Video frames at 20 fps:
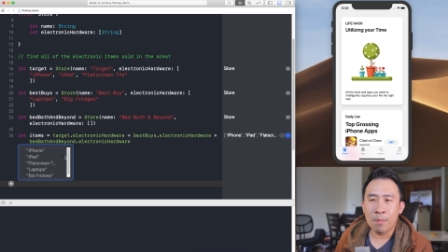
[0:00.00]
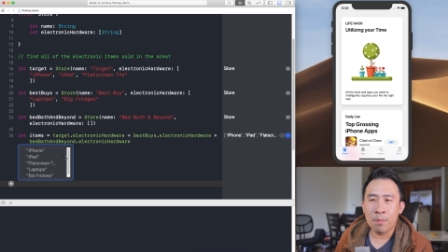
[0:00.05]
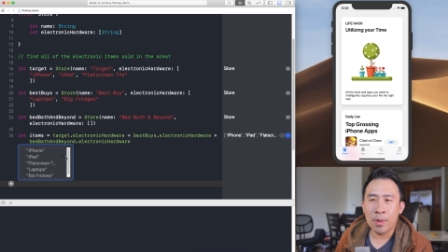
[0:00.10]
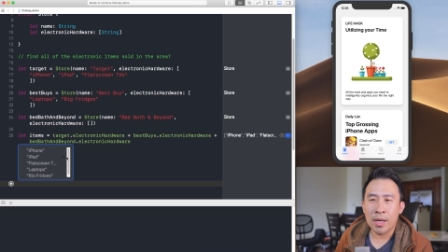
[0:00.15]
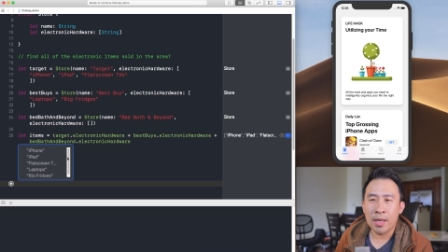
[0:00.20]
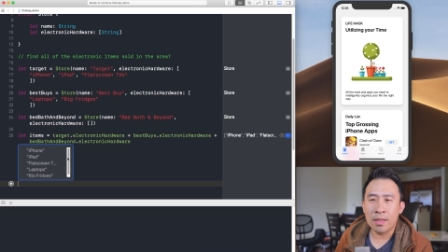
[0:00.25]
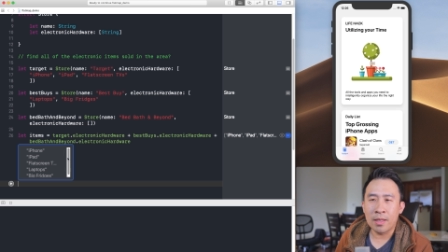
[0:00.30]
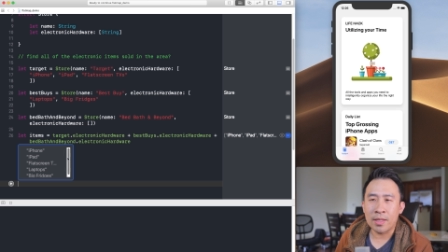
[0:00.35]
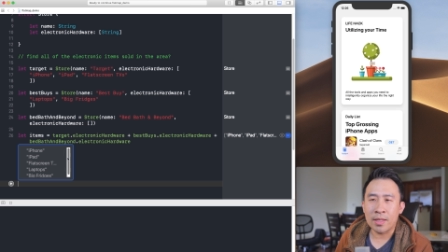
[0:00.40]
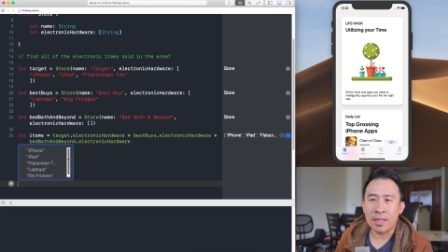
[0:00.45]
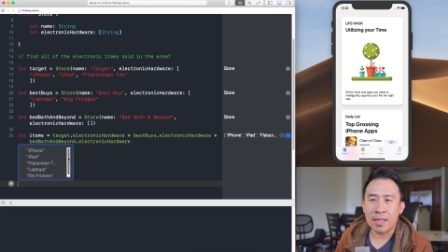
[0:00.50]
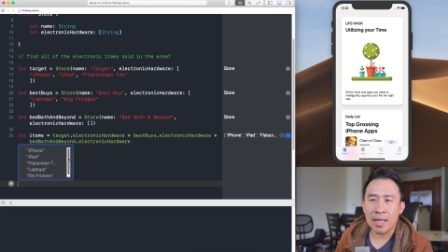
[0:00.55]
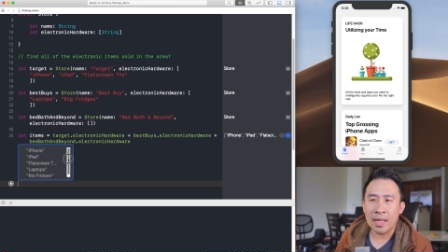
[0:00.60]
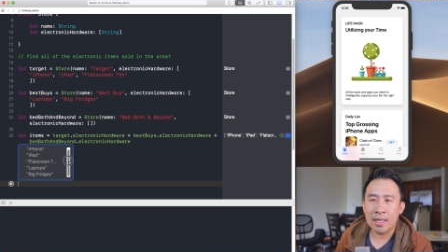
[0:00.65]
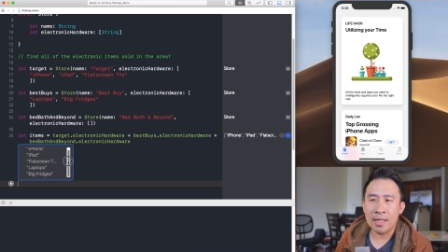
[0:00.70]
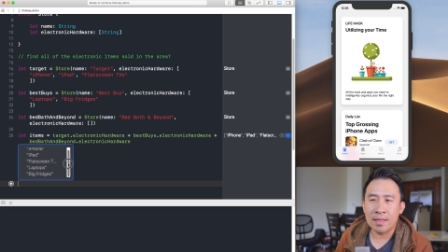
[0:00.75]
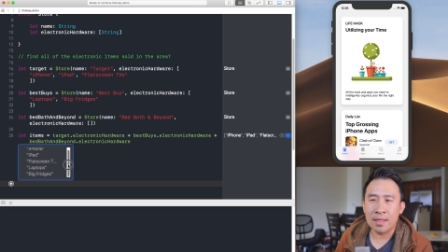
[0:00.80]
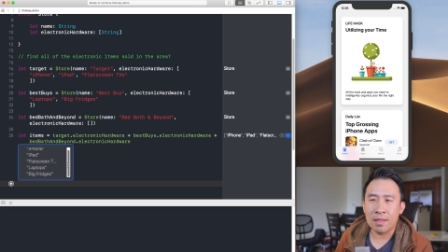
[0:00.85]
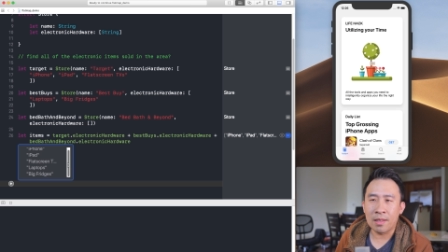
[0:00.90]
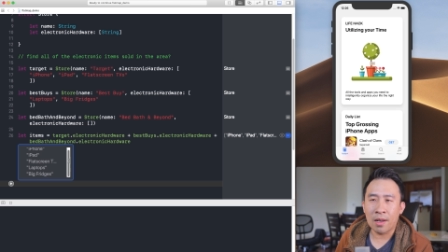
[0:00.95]
but you can
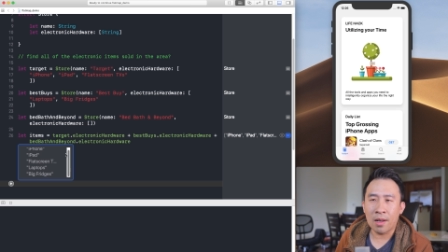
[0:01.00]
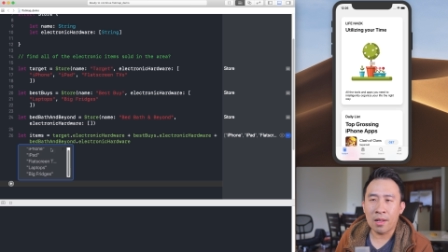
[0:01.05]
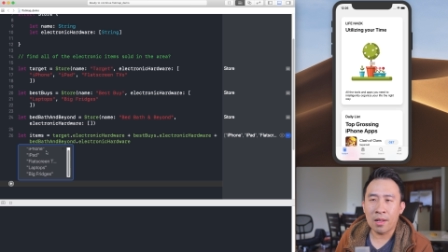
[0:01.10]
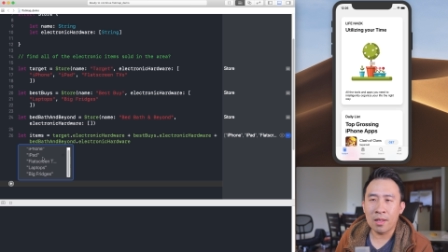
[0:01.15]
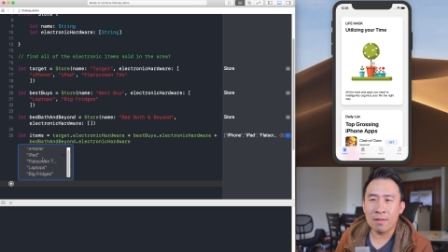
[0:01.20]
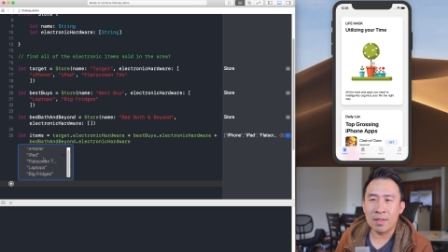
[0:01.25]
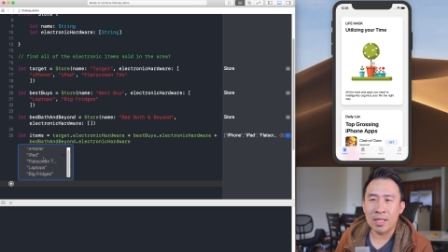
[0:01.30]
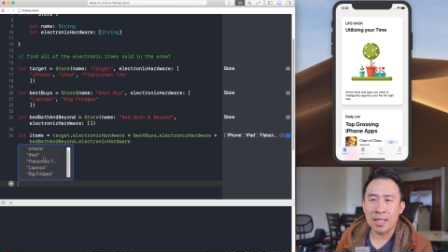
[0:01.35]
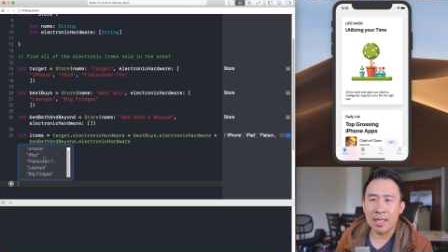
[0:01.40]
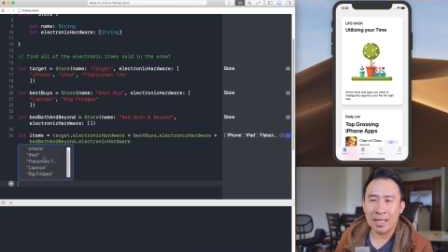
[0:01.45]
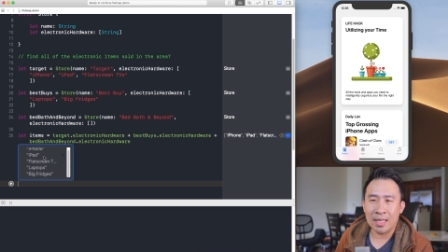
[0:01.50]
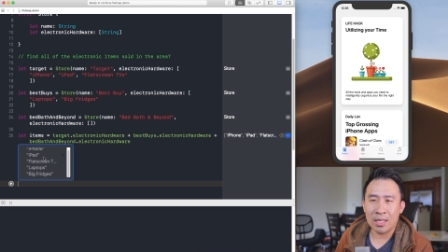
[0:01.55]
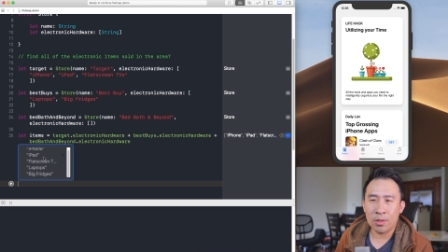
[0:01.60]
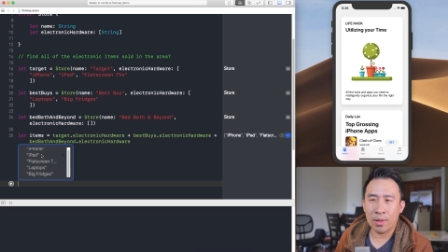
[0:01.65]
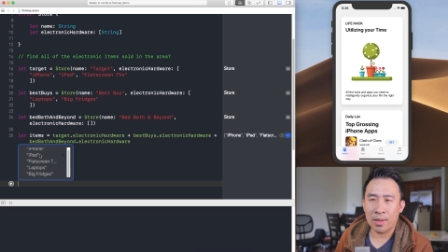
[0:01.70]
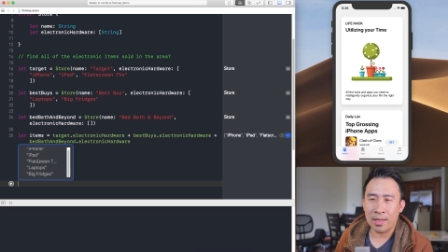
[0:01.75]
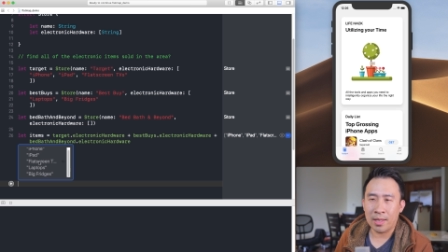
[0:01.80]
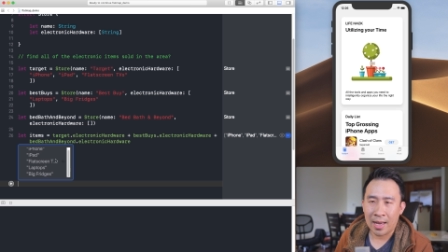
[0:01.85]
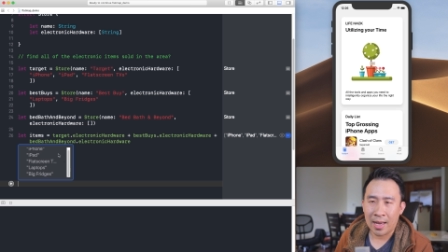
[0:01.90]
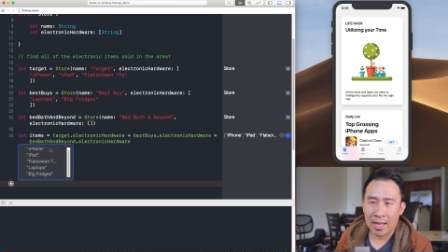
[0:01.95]
kind of see all of the
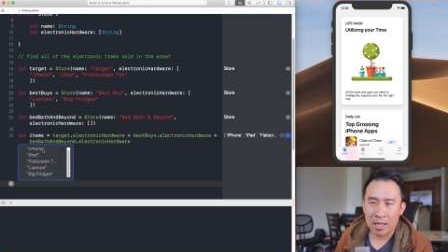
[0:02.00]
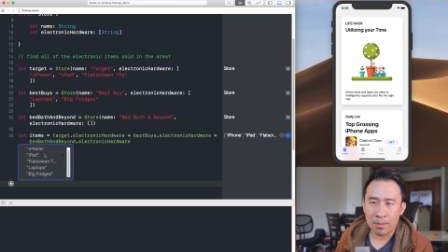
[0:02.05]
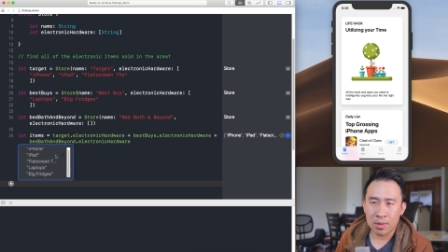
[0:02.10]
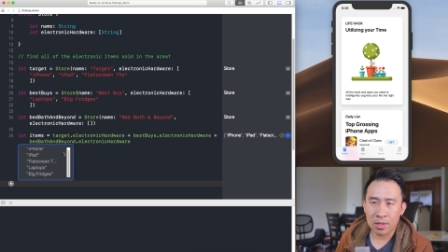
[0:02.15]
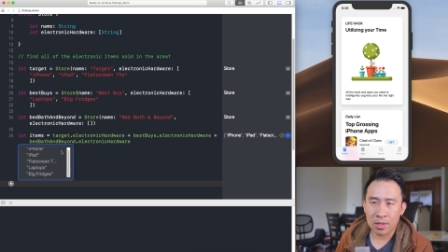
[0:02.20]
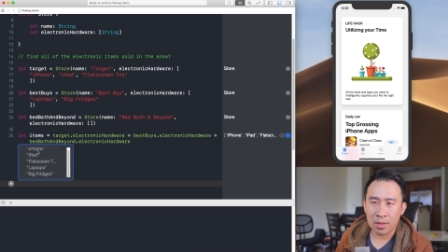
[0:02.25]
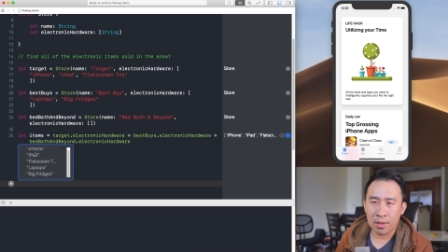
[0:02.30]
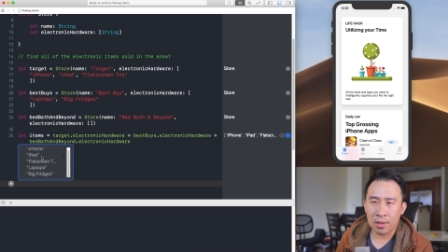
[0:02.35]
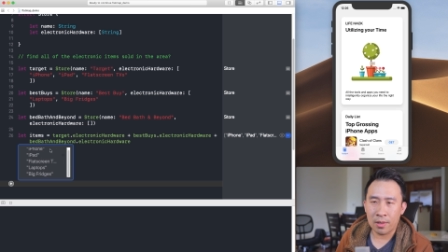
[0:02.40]
electronic items